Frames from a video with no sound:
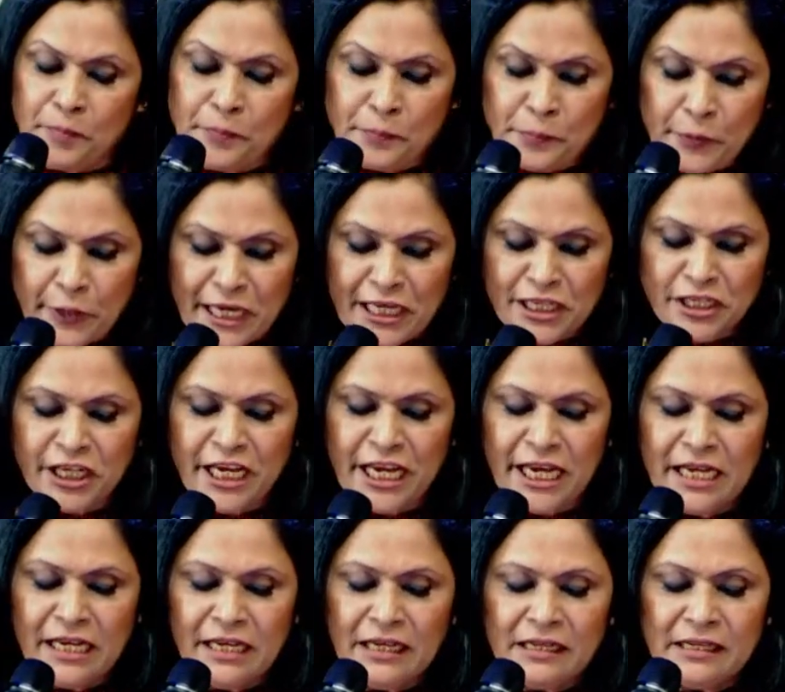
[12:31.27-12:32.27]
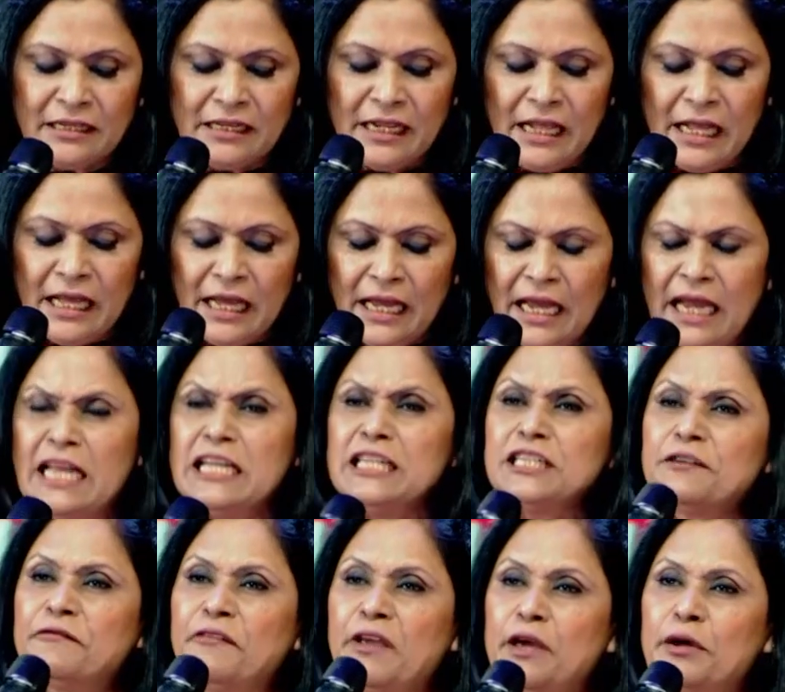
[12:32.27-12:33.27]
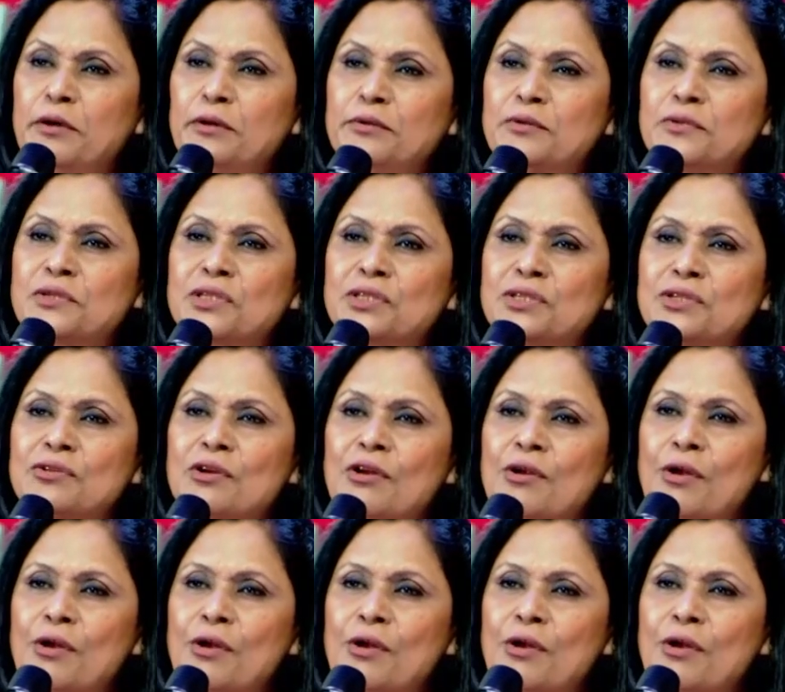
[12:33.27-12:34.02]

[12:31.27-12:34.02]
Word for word: preaching, interviews,